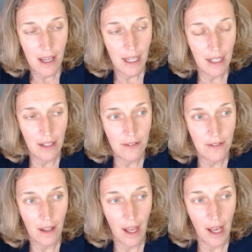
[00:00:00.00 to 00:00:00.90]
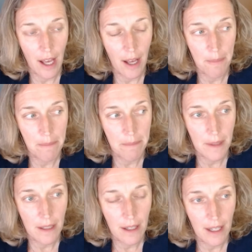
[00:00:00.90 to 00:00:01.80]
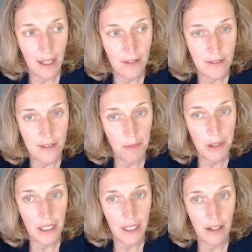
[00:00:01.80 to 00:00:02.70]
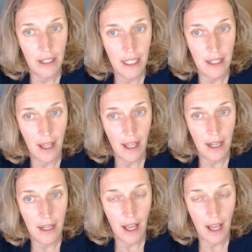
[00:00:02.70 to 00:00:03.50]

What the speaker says: is some clarity that